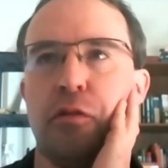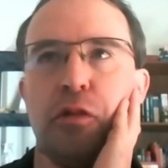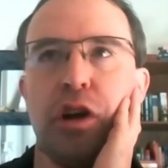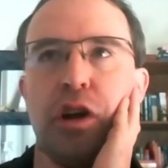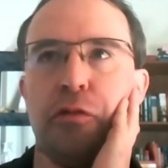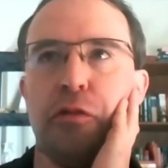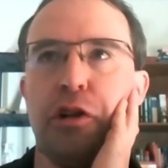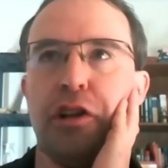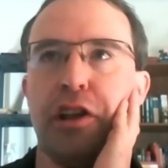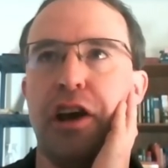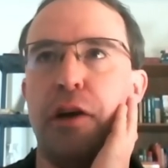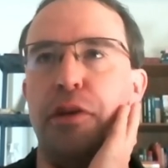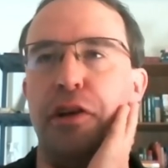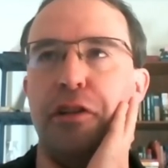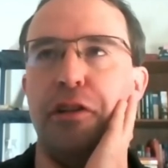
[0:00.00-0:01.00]
really
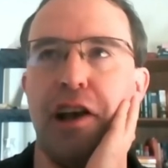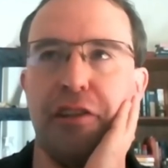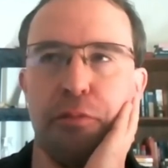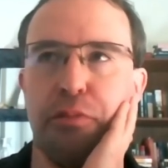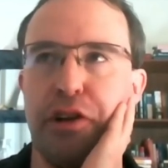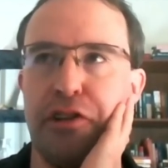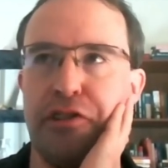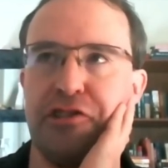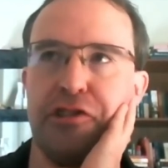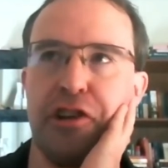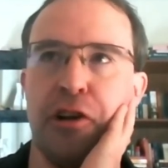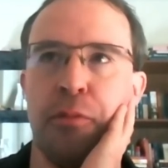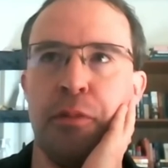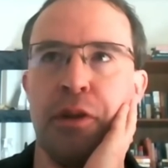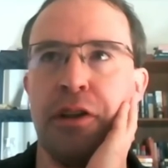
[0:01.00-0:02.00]
upper class British
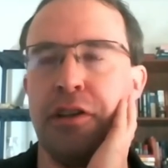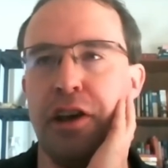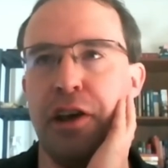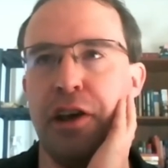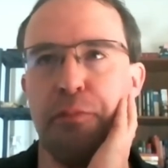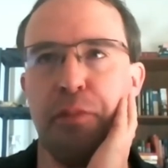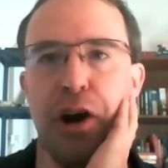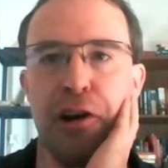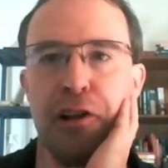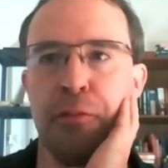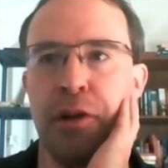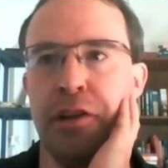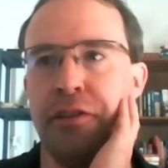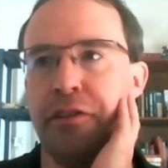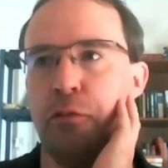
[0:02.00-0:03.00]
gentlemen at
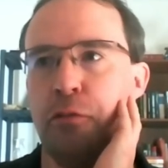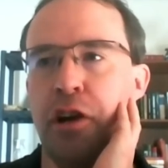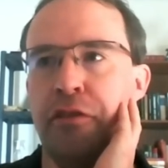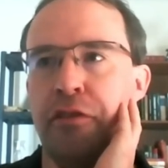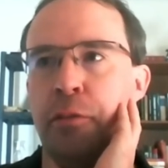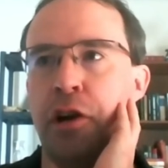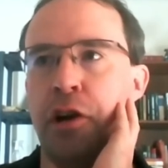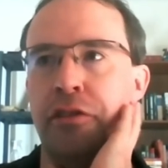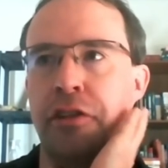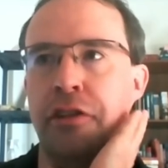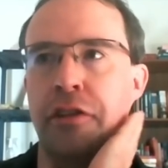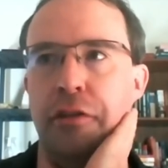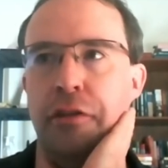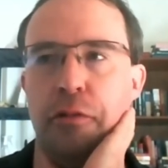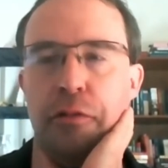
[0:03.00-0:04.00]
Parliament. One of them goes
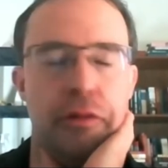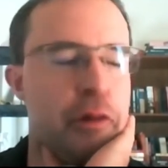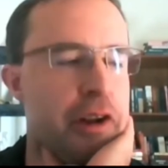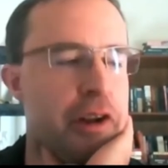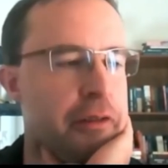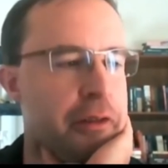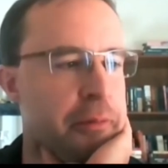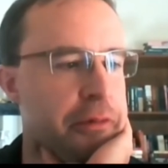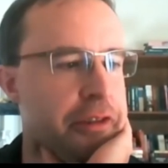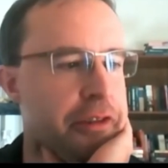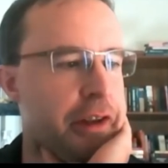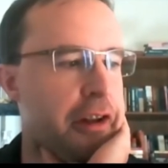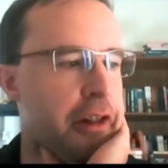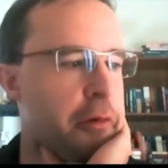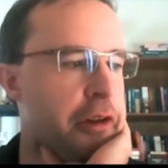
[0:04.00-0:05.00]
into one of them's
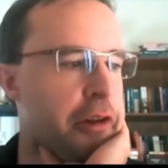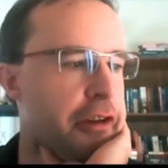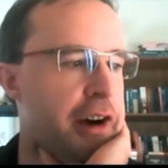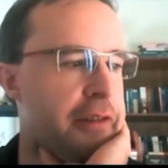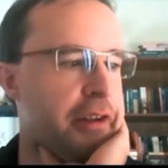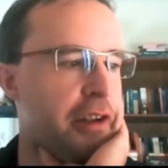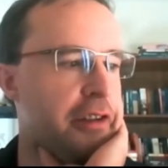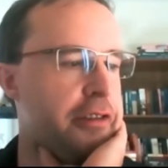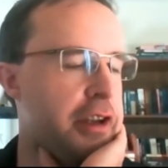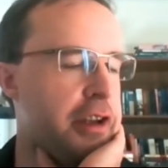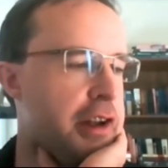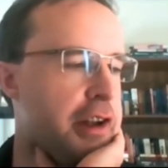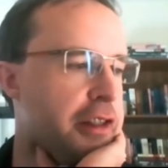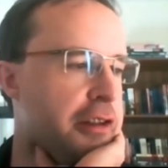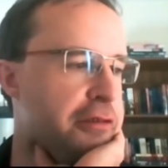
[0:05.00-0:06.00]
another one's office,
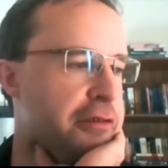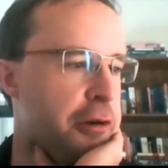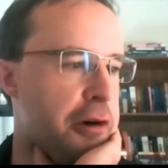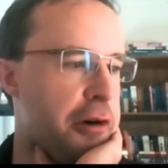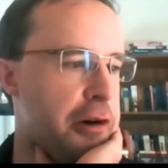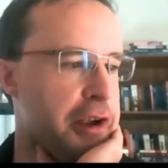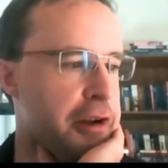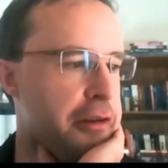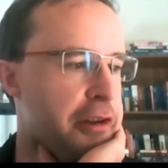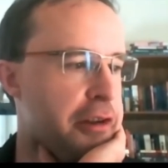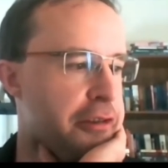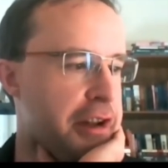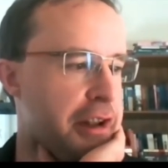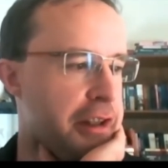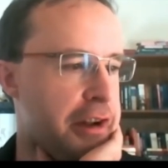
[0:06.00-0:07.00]
and on the floor, you know, they're
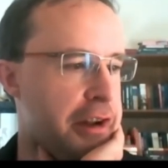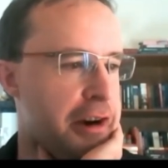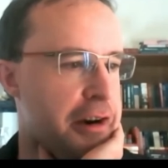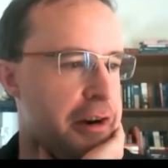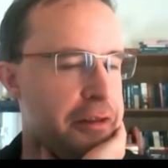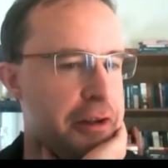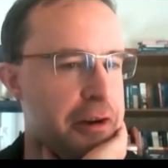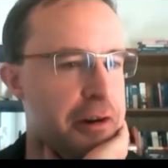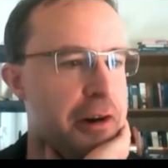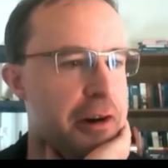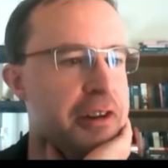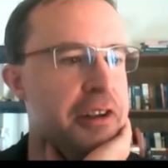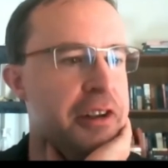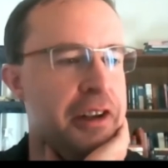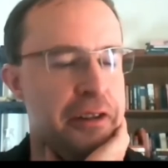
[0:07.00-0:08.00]
sitting there in their
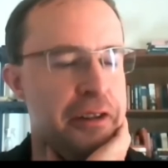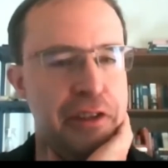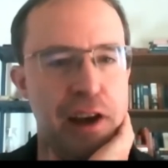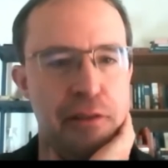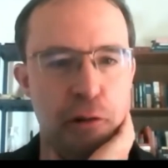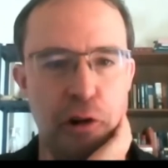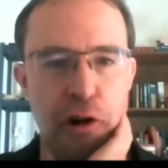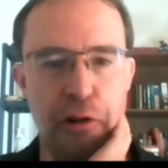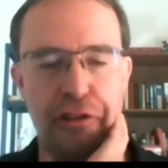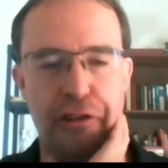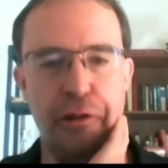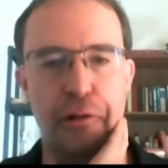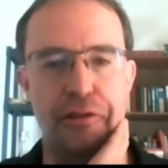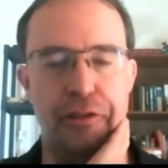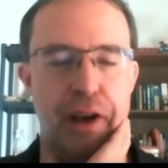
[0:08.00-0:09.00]
Savile Row
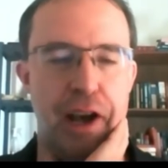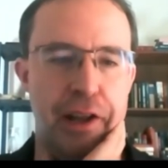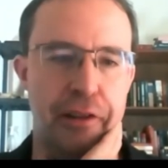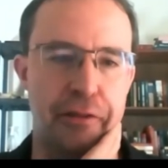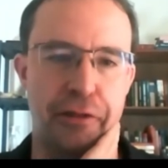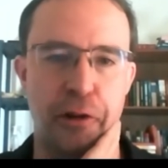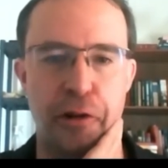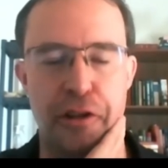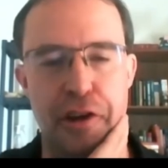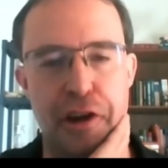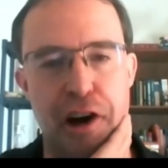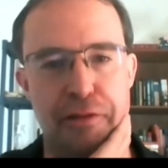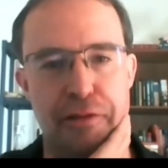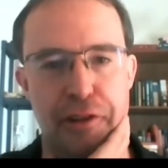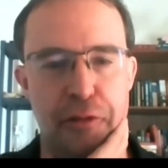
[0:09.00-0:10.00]
suits on the floor of the
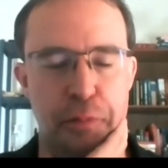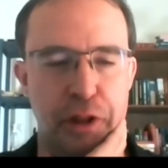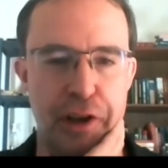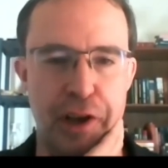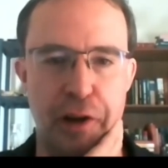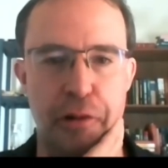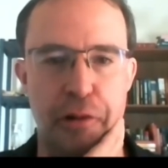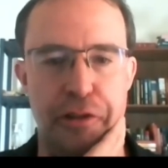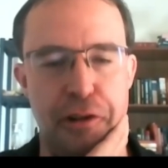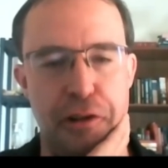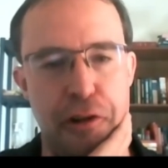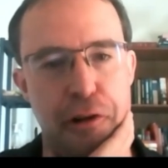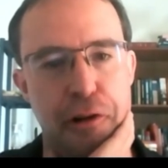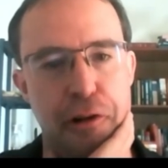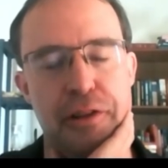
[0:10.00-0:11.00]
office, playing with their
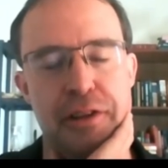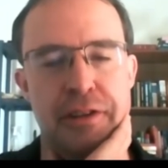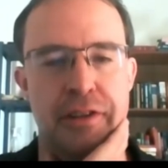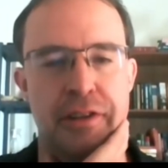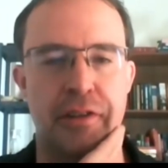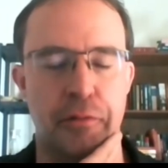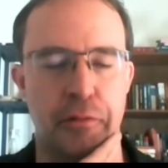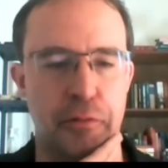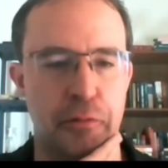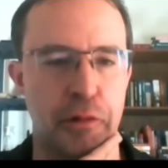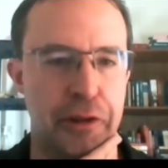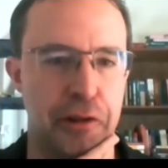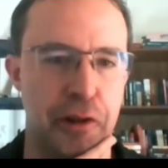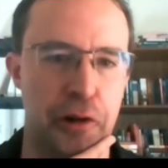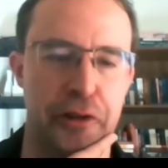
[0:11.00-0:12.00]
little with
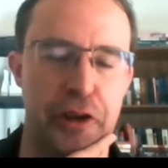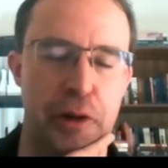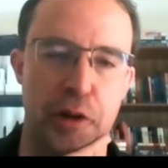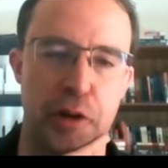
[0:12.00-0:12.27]
their little W